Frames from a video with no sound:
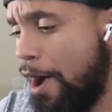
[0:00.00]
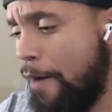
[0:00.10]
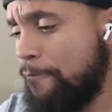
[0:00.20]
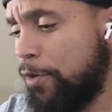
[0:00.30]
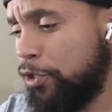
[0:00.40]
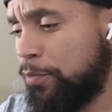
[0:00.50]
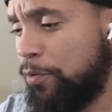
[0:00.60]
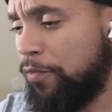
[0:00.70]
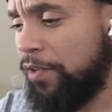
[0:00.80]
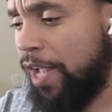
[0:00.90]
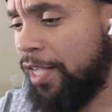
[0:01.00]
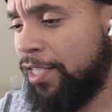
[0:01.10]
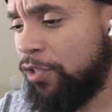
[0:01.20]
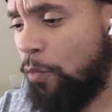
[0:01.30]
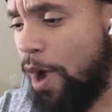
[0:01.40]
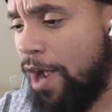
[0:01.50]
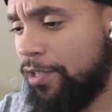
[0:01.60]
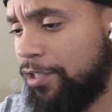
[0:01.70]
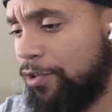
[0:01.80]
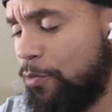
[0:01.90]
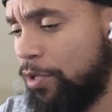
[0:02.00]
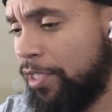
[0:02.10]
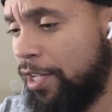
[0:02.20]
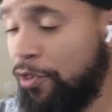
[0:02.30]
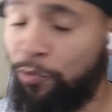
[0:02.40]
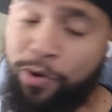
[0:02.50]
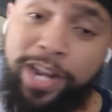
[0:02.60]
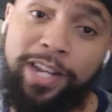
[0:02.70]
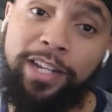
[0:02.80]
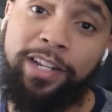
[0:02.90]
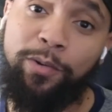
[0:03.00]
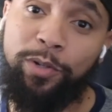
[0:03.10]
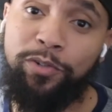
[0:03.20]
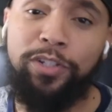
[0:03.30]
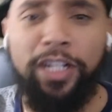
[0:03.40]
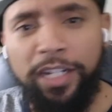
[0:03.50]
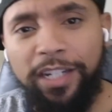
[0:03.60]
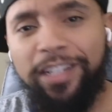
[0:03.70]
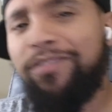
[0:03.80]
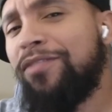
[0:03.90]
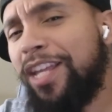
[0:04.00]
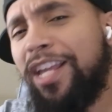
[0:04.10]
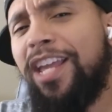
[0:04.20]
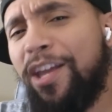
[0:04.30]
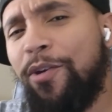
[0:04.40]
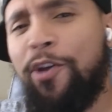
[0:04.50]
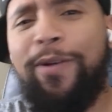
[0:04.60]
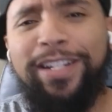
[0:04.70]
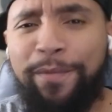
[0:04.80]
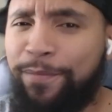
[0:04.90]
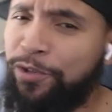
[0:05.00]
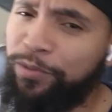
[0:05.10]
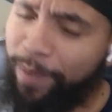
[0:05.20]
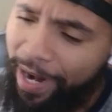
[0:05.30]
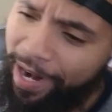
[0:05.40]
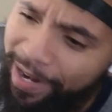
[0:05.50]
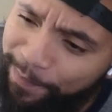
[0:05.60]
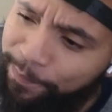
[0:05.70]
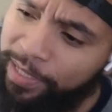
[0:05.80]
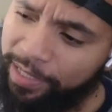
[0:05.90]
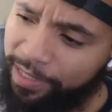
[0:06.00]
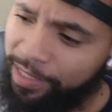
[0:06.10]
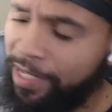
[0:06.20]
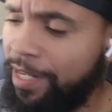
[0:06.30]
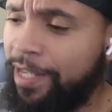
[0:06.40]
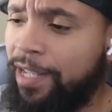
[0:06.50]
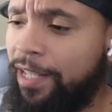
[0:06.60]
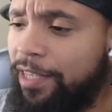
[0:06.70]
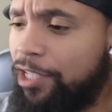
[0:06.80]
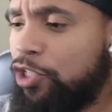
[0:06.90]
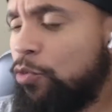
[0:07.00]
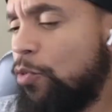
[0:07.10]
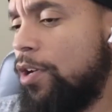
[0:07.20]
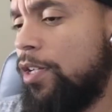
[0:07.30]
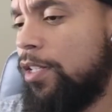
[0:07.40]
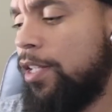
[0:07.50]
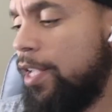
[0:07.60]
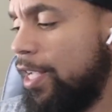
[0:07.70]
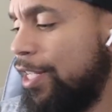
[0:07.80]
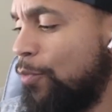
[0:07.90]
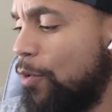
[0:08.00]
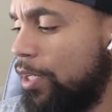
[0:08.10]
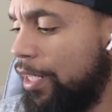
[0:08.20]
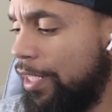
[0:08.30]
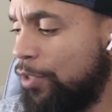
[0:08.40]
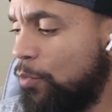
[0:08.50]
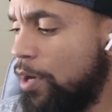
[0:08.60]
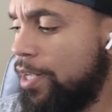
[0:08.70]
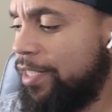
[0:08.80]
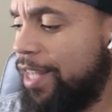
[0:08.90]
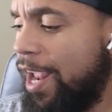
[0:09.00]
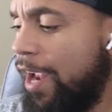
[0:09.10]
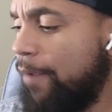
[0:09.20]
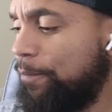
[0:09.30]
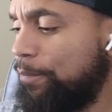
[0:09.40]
first movie I just watched was The Ring, which is good. It wasn't too bad, but this one is one of these ones that